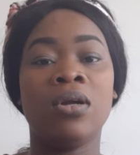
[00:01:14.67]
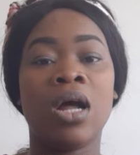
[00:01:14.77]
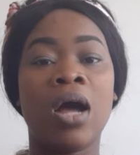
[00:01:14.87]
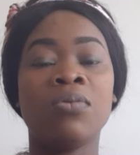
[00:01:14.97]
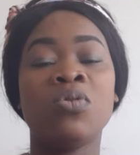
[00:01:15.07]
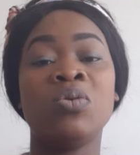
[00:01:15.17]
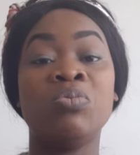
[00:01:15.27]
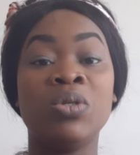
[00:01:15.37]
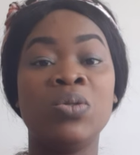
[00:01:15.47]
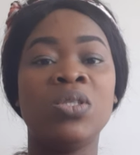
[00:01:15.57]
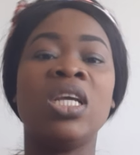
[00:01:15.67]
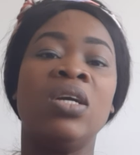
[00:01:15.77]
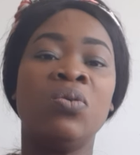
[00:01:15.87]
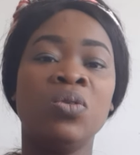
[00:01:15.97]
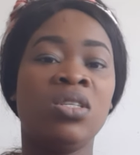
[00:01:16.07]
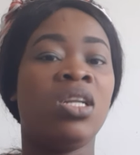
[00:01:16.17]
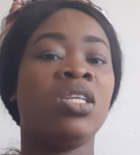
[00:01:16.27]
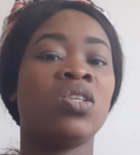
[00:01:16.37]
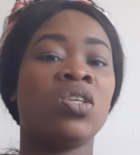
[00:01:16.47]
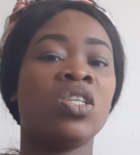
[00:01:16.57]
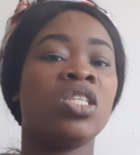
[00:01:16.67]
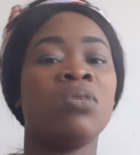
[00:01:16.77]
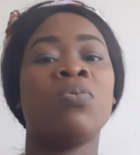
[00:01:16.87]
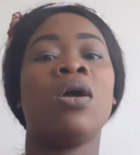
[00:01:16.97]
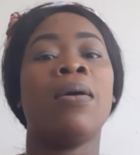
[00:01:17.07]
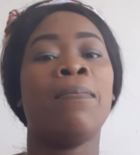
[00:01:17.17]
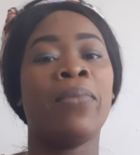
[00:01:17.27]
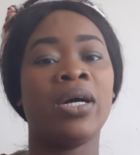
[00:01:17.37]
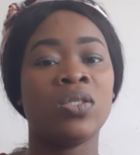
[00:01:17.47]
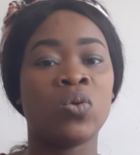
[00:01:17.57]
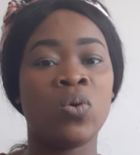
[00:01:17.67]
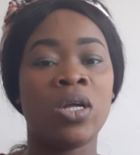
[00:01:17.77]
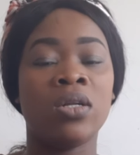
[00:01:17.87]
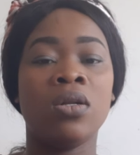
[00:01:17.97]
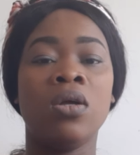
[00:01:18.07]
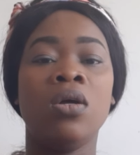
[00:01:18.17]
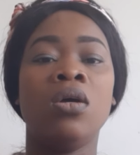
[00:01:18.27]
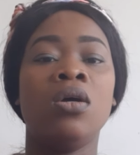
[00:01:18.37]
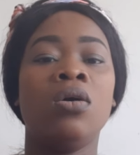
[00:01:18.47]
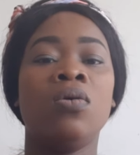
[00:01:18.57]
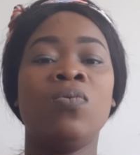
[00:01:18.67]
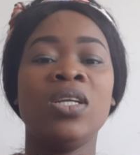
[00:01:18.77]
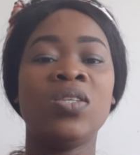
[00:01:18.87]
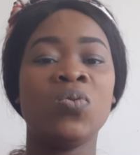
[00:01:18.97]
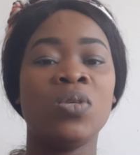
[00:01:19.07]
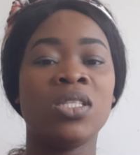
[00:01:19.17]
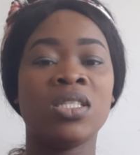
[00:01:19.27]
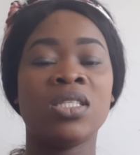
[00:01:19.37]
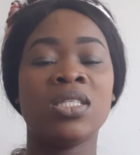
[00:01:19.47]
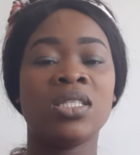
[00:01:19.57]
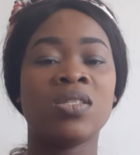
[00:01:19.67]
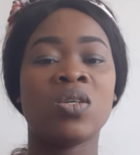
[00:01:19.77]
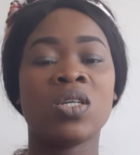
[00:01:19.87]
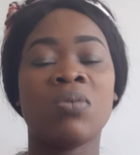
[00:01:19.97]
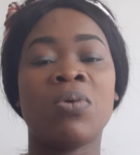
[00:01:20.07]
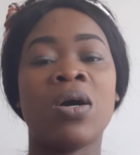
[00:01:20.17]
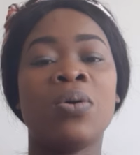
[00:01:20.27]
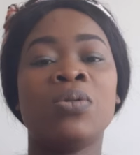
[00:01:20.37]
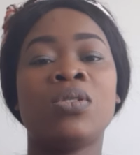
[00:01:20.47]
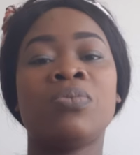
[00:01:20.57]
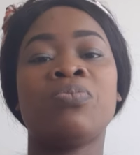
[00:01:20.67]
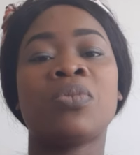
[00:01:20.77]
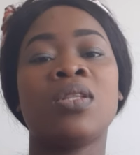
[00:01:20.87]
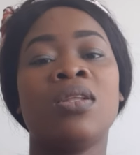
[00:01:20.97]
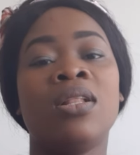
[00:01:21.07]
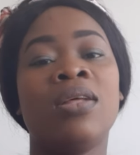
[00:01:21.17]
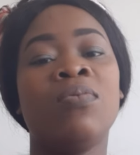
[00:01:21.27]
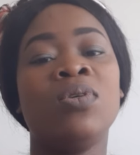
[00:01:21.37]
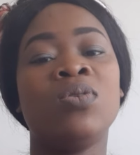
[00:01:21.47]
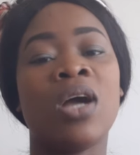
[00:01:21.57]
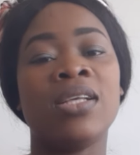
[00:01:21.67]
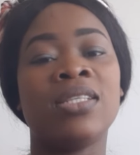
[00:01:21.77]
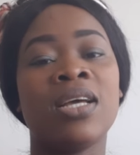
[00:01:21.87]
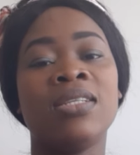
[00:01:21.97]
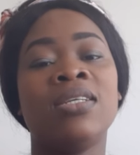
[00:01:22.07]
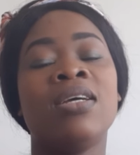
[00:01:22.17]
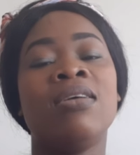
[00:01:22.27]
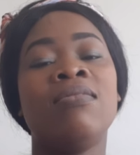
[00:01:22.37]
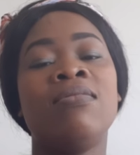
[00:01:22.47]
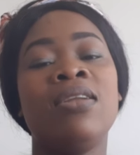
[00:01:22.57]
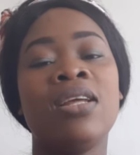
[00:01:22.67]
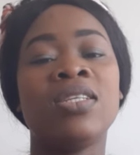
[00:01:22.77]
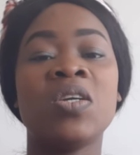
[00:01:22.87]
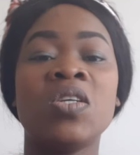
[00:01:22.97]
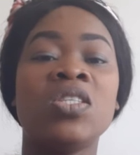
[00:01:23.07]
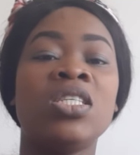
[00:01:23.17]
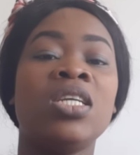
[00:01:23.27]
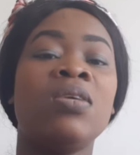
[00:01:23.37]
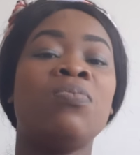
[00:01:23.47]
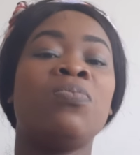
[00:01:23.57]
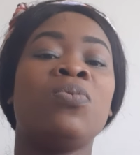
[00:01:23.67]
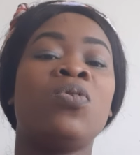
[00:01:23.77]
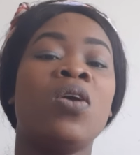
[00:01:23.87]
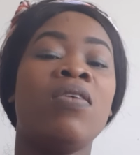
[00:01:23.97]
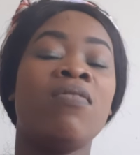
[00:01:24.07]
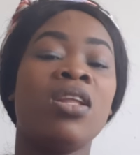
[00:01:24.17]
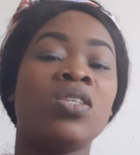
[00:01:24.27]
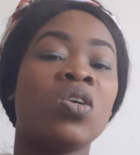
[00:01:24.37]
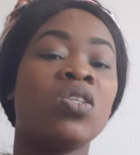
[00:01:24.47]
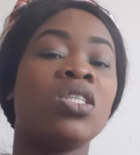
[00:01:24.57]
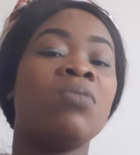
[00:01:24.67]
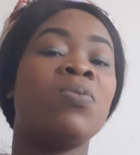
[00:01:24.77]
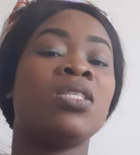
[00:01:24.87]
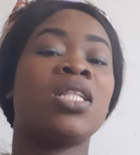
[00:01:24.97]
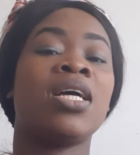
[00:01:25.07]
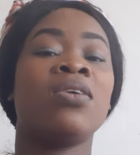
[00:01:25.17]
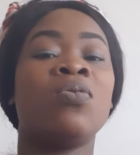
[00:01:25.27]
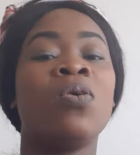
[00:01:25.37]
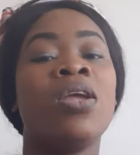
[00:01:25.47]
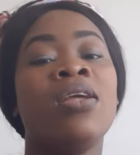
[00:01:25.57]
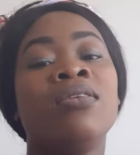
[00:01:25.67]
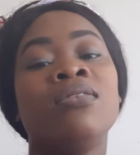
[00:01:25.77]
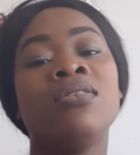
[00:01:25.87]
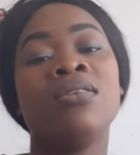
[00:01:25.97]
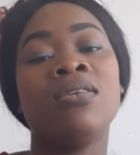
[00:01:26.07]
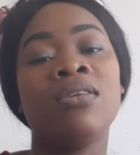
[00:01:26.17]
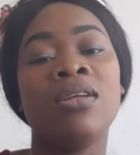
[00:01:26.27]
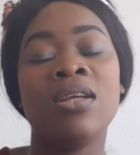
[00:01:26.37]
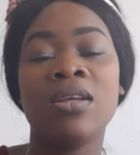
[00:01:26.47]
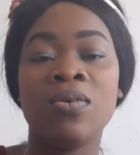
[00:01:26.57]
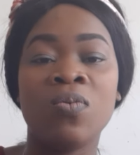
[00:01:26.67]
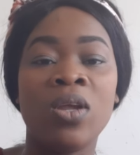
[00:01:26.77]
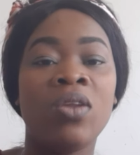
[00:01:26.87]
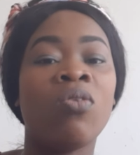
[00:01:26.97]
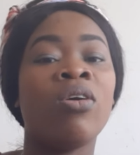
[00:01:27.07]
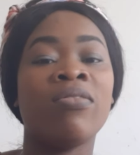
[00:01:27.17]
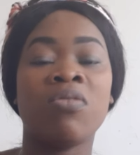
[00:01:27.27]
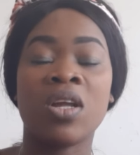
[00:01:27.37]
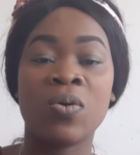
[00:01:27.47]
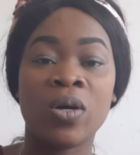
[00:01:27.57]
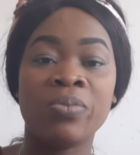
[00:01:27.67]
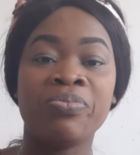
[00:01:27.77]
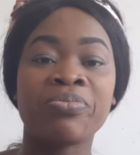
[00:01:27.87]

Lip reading: how to build a good relationship, part one, which we talk about, which I said relationship, growing relationship is like growing a weed or a flower.